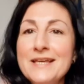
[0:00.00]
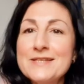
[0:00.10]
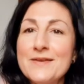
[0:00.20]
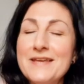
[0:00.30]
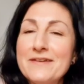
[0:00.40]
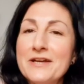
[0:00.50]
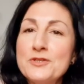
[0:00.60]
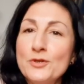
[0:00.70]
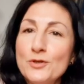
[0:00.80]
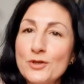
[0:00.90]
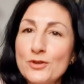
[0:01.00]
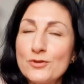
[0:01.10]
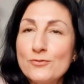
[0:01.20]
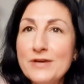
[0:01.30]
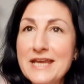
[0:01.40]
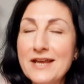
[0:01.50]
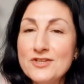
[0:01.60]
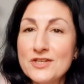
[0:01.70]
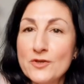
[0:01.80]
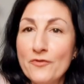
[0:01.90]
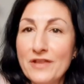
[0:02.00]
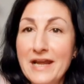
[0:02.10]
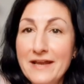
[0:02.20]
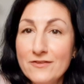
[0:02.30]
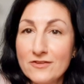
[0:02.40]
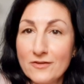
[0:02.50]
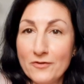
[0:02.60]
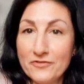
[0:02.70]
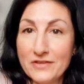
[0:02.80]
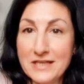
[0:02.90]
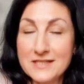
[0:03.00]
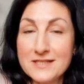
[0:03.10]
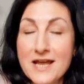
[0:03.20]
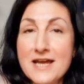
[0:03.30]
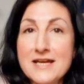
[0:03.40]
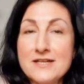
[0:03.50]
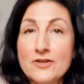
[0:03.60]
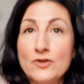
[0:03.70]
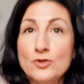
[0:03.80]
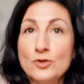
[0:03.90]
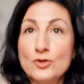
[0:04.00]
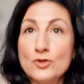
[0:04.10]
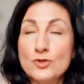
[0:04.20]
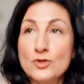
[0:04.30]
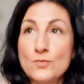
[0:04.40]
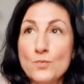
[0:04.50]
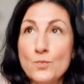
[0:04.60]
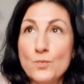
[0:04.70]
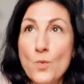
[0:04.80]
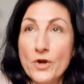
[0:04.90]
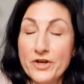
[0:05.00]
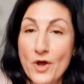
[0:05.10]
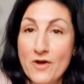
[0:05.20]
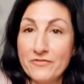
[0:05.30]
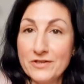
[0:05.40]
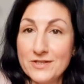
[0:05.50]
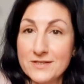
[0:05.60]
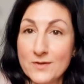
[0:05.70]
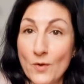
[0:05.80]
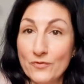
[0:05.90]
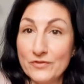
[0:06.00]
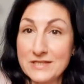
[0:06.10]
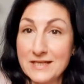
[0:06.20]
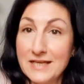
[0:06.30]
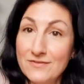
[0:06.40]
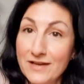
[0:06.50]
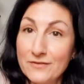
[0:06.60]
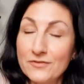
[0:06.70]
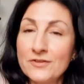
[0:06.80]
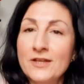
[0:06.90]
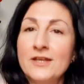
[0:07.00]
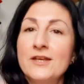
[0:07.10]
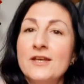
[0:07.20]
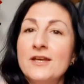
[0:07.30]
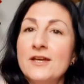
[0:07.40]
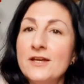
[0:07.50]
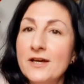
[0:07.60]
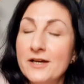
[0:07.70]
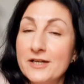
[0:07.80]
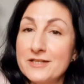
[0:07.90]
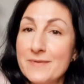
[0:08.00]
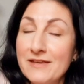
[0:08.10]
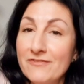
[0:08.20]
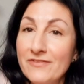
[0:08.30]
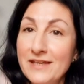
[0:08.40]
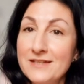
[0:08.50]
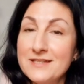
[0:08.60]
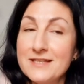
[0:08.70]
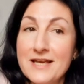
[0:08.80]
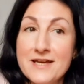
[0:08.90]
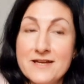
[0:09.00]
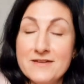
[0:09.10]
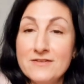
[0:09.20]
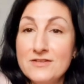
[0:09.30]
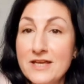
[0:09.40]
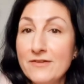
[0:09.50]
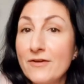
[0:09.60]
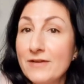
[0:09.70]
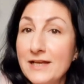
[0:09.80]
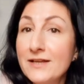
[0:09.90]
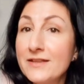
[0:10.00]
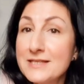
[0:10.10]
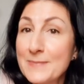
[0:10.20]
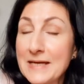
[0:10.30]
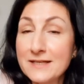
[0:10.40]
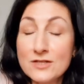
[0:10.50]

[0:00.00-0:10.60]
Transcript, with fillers: So yeah, I took three inches off the length of this and I took one and a half inches off the sleeve length uh, to make it fit. And yeah, I really like this pattern.